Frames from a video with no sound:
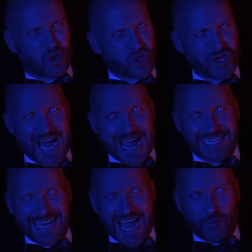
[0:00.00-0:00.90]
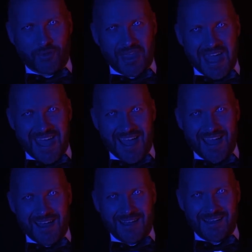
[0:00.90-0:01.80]
good night out
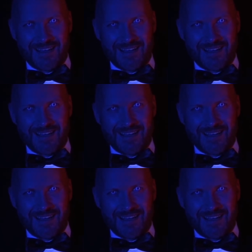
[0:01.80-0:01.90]
there.